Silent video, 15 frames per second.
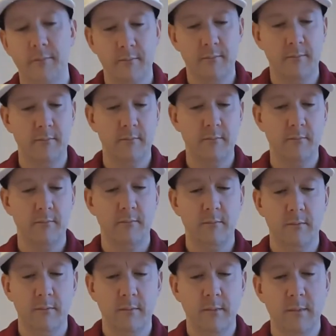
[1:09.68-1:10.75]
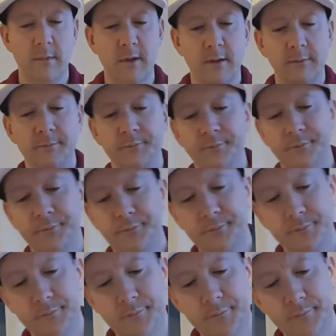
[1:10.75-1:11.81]

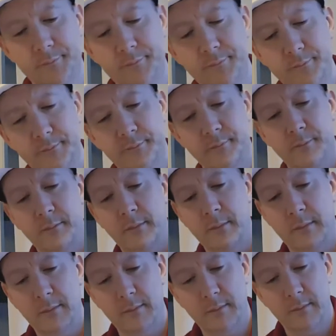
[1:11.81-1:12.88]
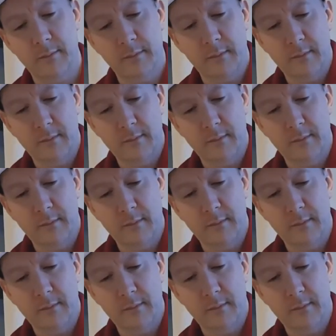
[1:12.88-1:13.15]
Nobody speaks.